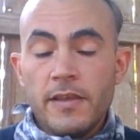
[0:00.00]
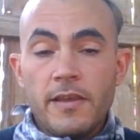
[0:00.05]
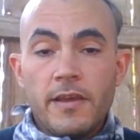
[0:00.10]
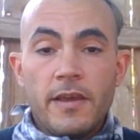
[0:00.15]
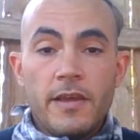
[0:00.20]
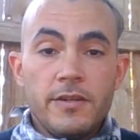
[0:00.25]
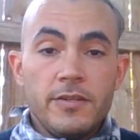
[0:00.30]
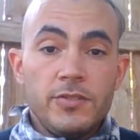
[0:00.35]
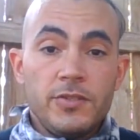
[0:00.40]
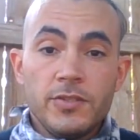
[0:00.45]

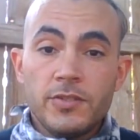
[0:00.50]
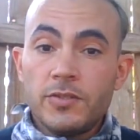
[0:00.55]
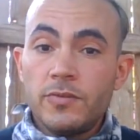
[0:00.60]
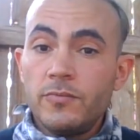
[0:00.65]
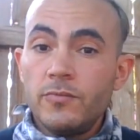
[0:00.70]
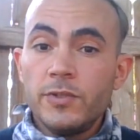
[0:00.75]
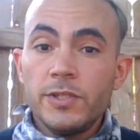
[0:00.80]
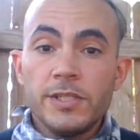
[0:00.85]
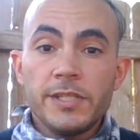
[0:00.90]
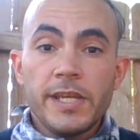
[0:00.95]
and is just
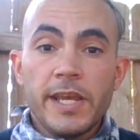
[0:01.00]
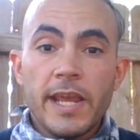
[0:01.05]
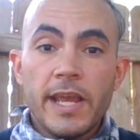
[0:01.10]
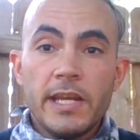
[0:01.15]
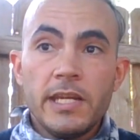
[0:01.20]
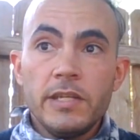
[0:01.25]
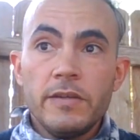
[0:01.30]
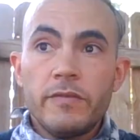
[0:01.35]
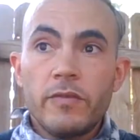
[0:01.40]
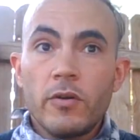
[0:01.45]
really
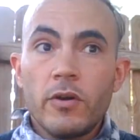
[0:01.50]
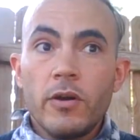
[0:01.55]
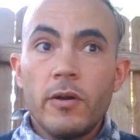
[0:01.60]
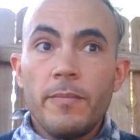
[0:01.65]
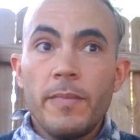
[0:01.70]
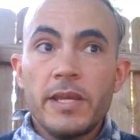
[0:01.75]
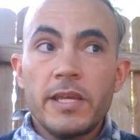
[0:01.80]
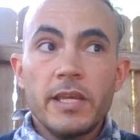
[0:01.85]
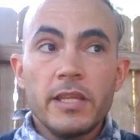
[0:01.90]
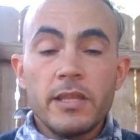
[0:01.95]
handy for
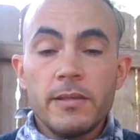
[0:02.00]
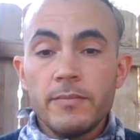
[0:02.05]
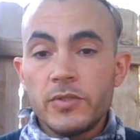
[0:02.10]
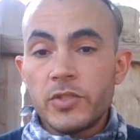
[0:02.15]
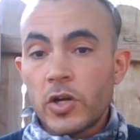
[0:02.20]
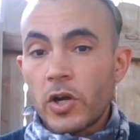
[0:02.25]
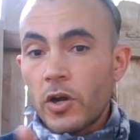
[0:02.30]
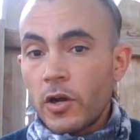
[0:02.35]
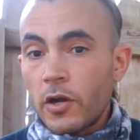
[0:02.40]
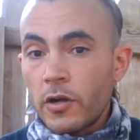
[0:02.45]
making them
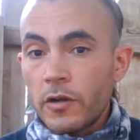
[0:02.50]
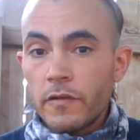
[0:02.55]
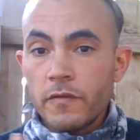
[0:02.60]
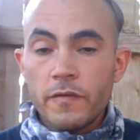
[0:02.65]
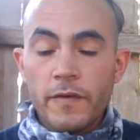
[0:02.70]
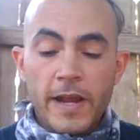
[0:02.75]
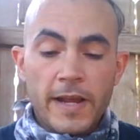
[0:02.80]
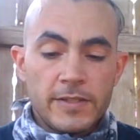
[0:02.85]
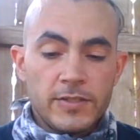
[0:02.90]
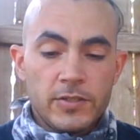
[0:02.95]
turn
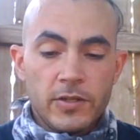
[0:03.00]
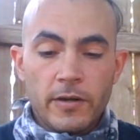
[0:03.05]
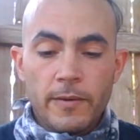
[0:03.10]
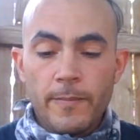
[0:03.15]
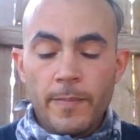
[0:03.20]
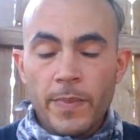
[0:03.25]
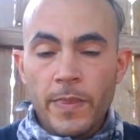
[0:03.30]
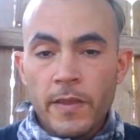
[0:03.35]
faster.